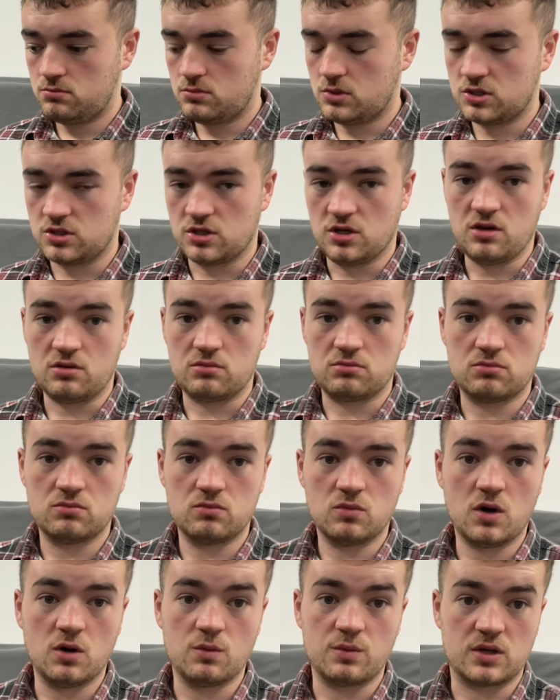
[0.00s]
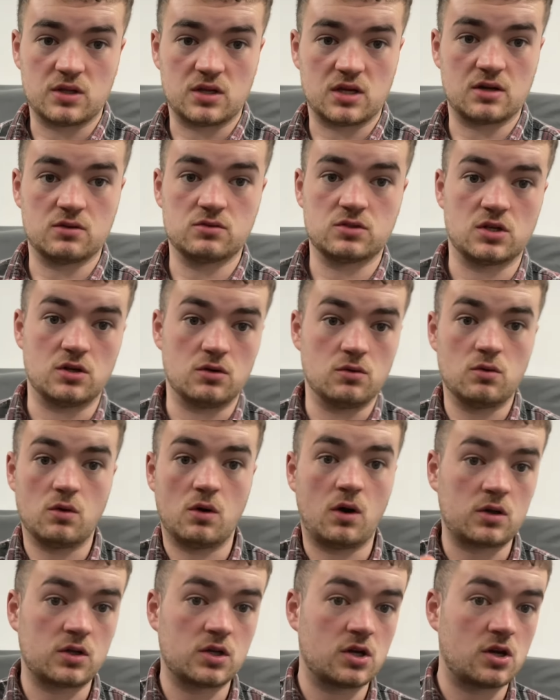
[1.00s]
I don't know, what are we going to get on to?
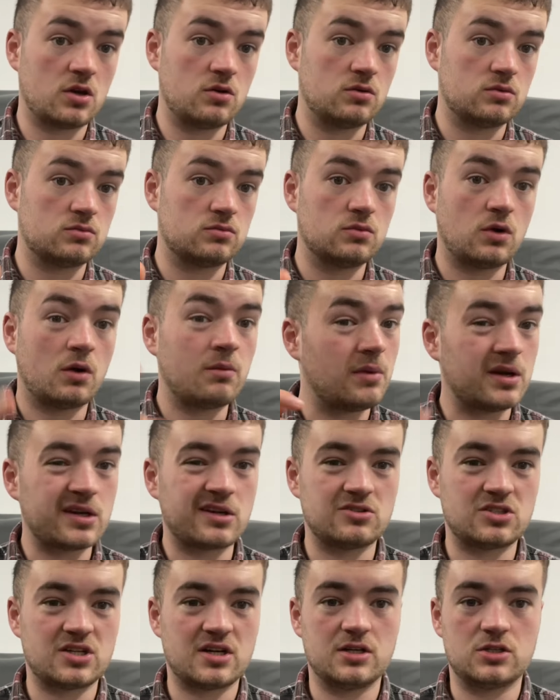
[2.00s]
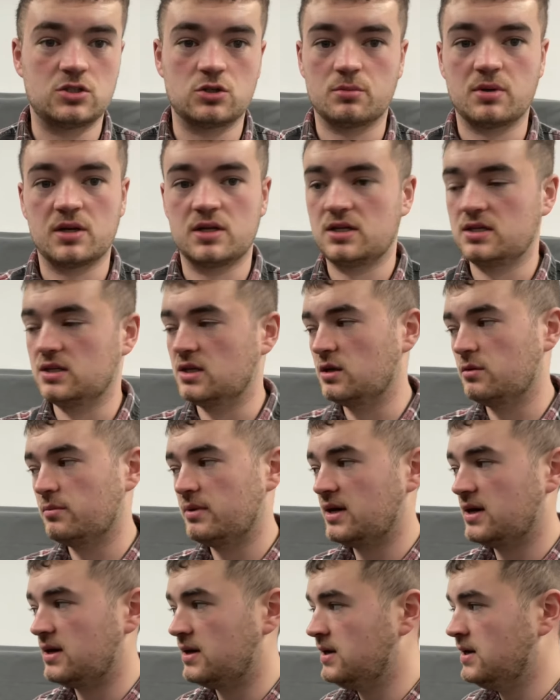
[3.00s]
I might go charity shop hunting in a
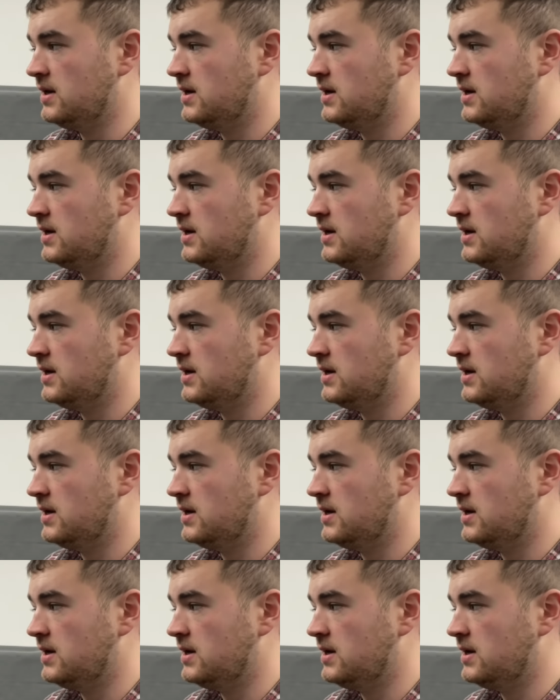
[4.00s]
bit.